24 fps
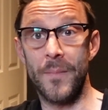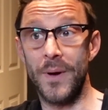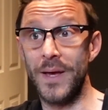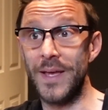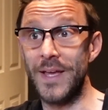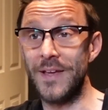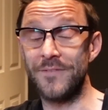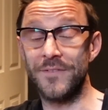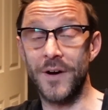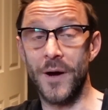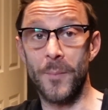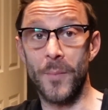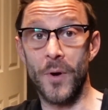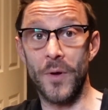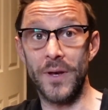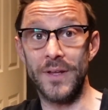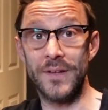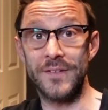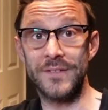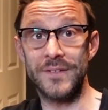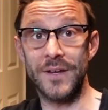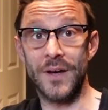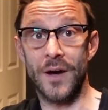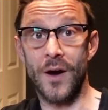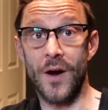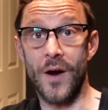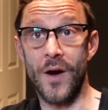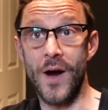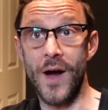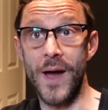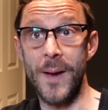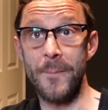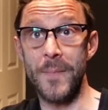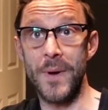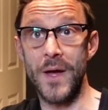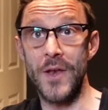If I'm honest,
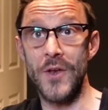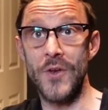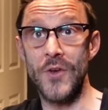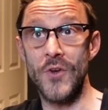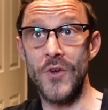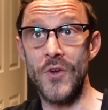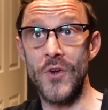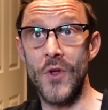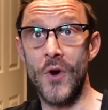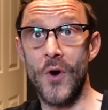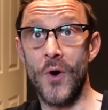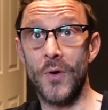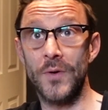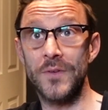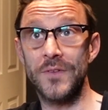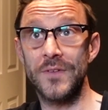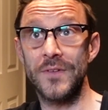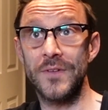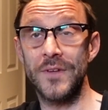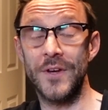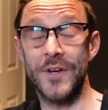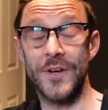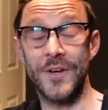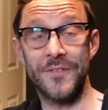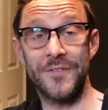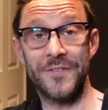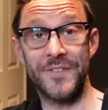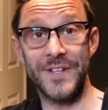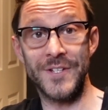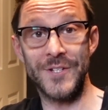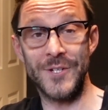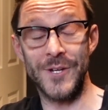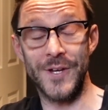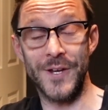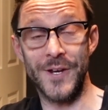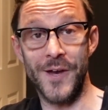I'm not an
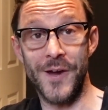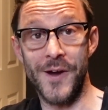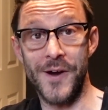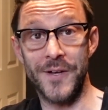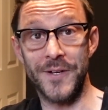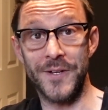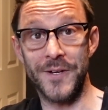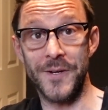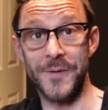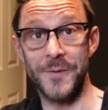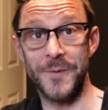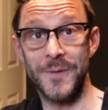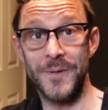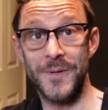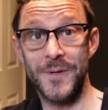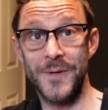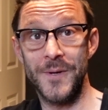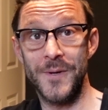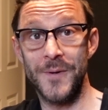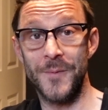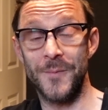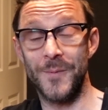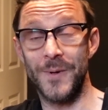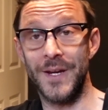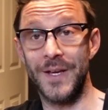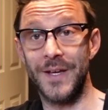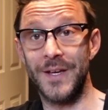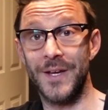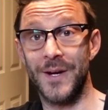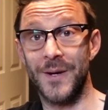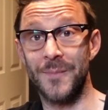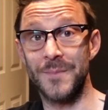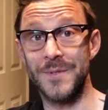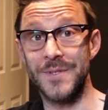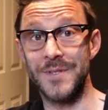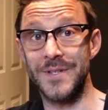aficionado when it
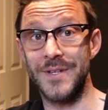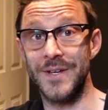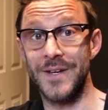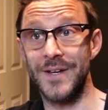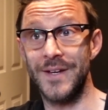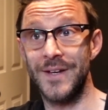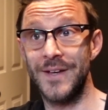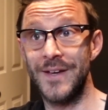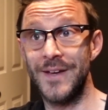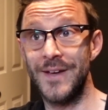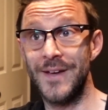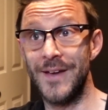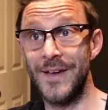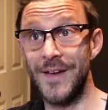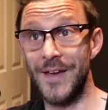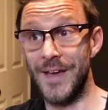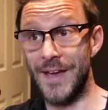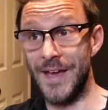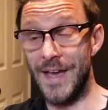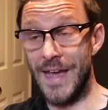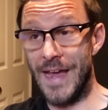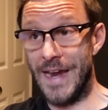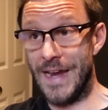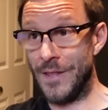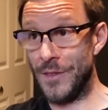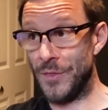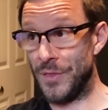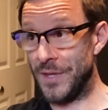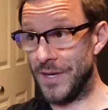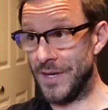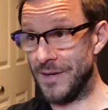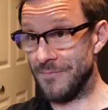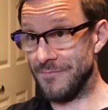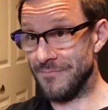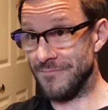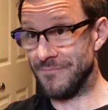comes to
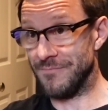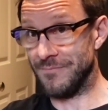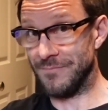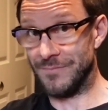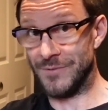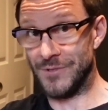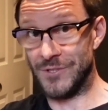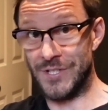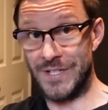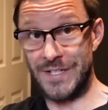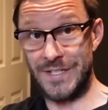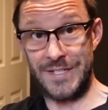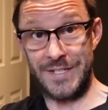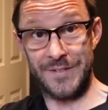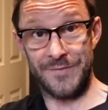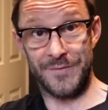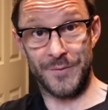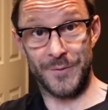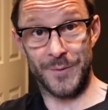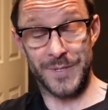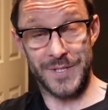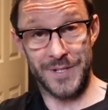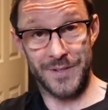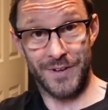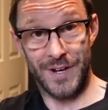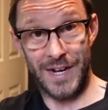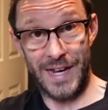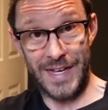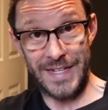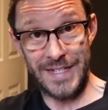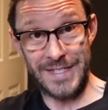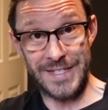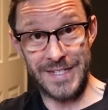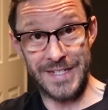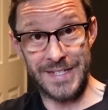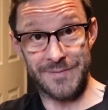anything GT40
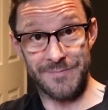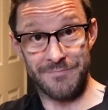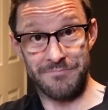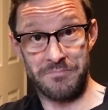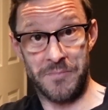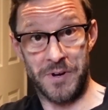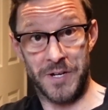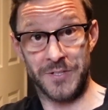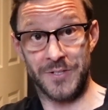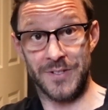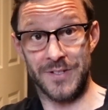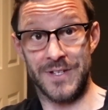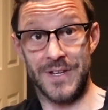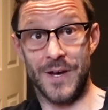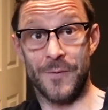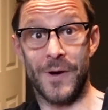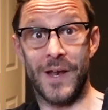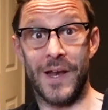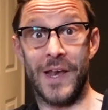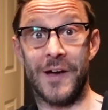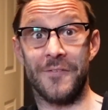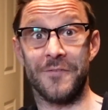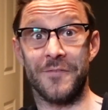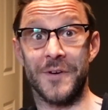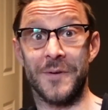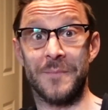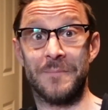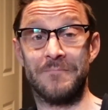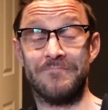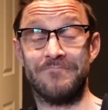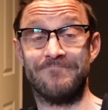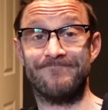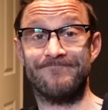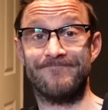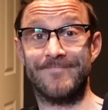related. I just know I love them.